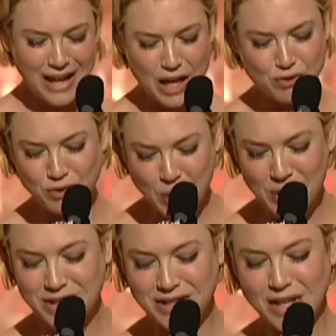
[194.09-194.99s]
And of
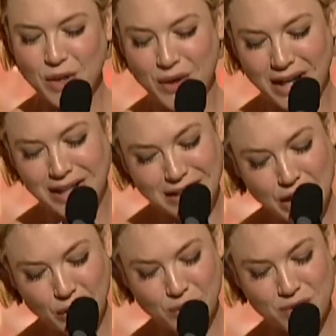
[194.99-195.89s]
course, Craig and
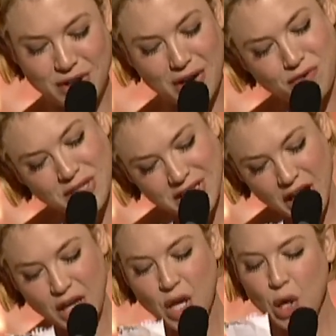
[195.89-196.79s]
Neil, who were there every
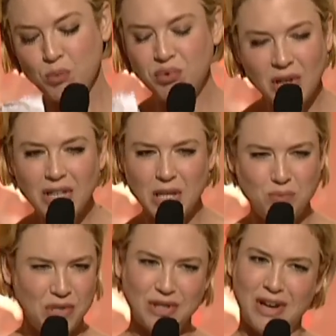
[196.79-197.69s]
day. Brilliant
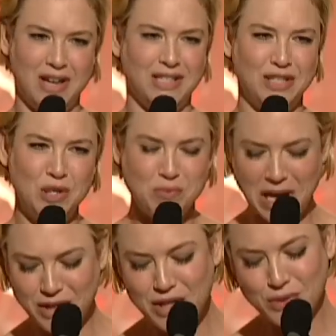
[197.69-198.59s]
Bill Condon, who
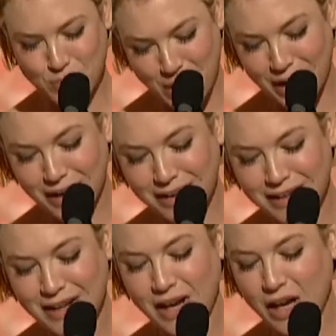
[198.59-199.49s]
made this work.
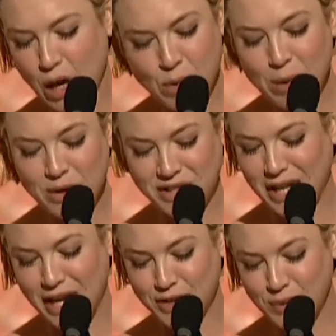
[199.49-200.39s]
I'm almost
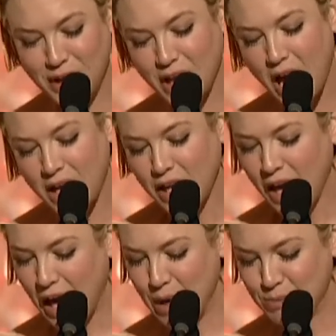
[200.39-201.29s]
done, I swear to God.
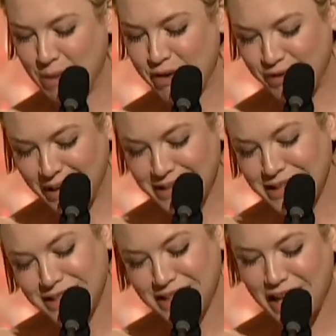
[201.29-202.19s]
Um, my fellows
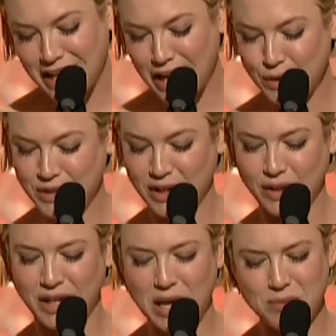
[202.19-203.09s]
at C I A who take
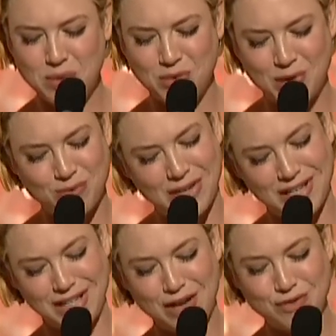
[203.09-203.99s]
good care of me, Brant,
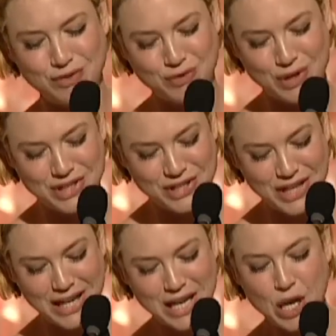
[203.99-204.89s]
Brian, Kevin, of course,
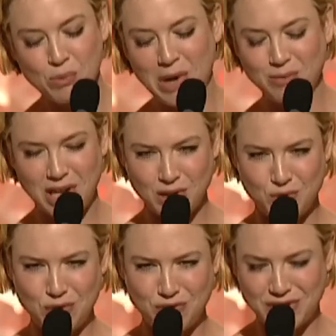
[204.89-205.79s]
Jenny, Mom, Dad, and
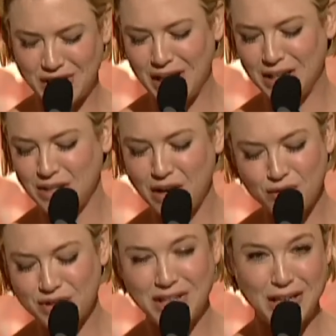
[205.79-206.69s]
Drew for saying,
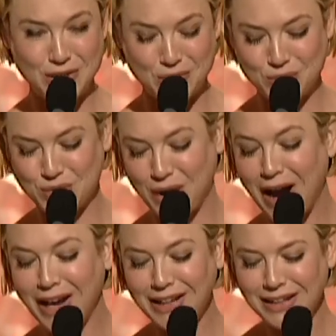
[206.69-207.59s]
never saying don't
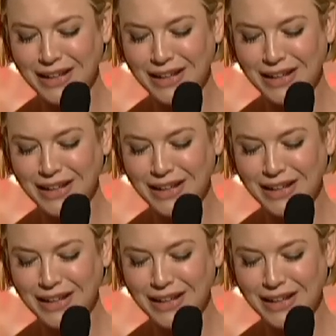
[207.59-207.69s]
try.